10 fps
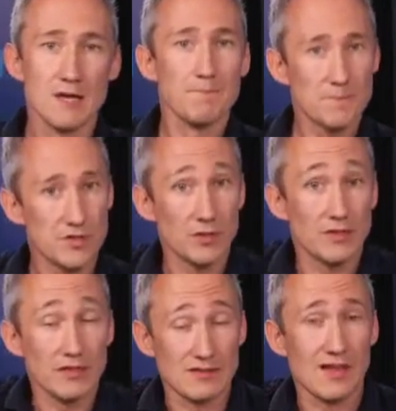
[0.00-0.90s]
So
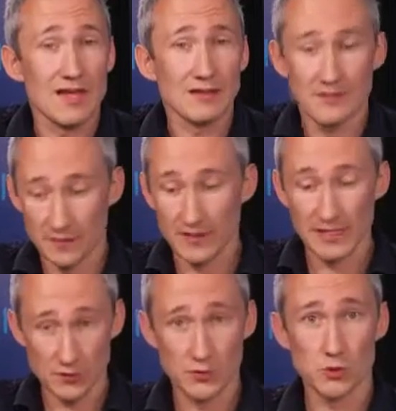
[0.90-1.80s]
it's likely that
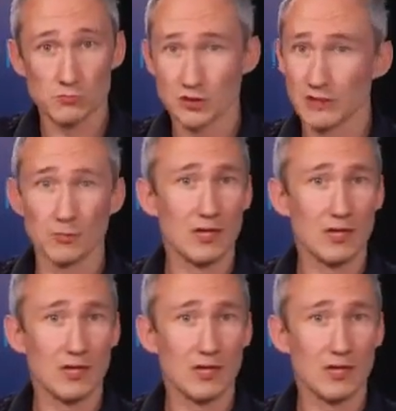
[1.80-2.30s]
each virtual machine will